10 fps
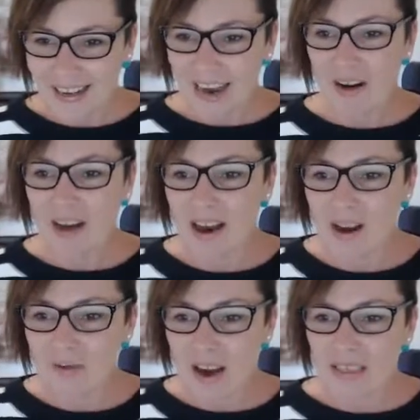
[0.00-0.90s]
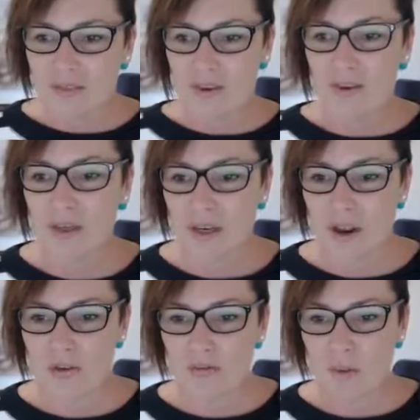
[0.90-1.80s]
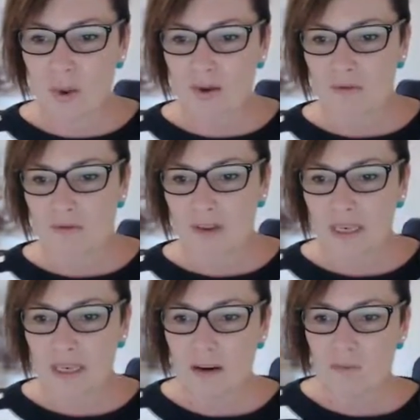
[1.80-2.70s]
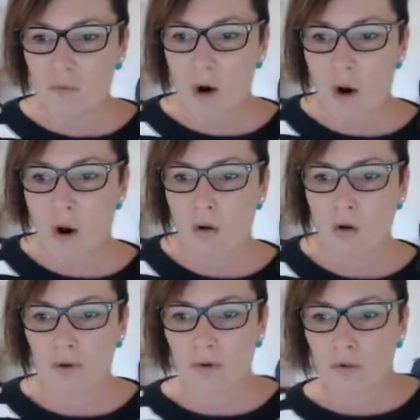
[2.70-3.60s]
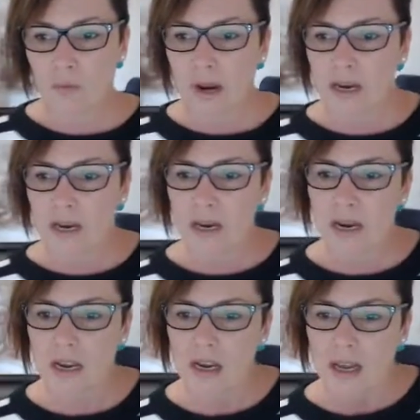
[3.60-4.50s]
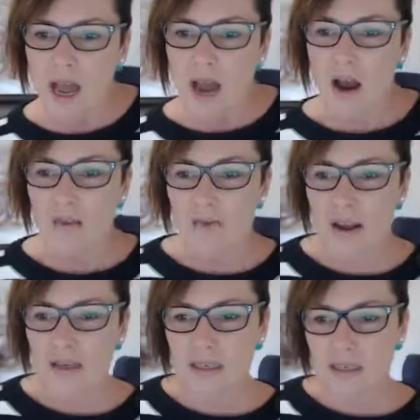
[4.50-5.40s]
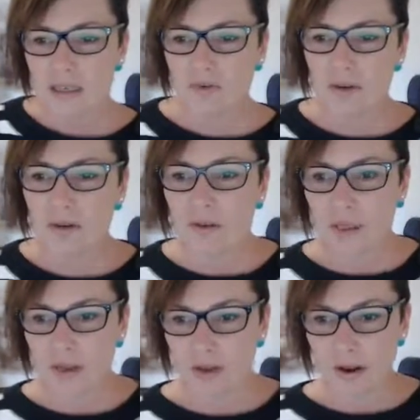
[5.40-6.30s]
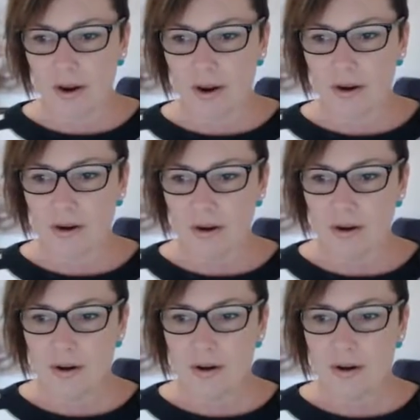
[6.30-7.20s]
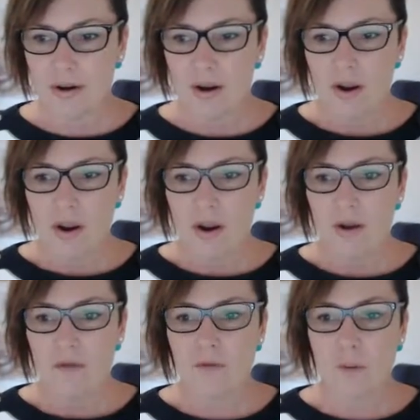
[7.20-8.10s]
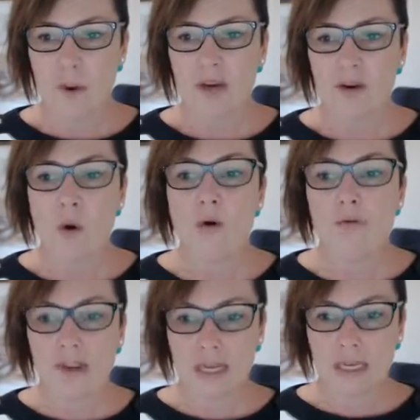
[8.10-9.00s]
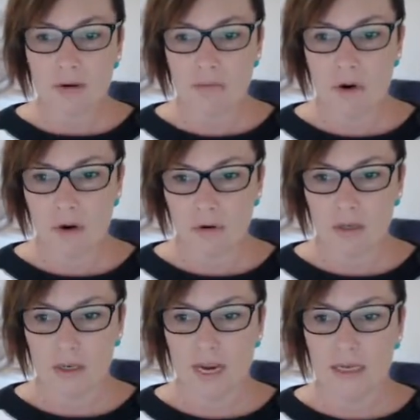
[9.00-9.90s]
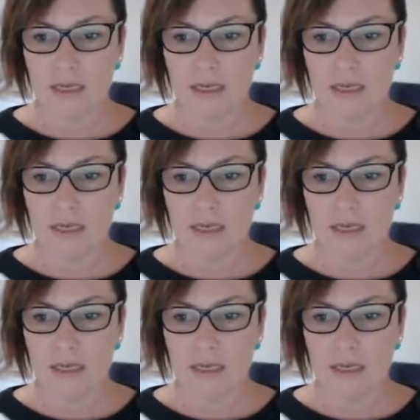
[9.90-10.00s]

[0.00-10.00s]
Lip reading: Caroline, I find it difficult to learn from when feeling wrong. When I find it difficult to learn from when you're feeling wronged. Any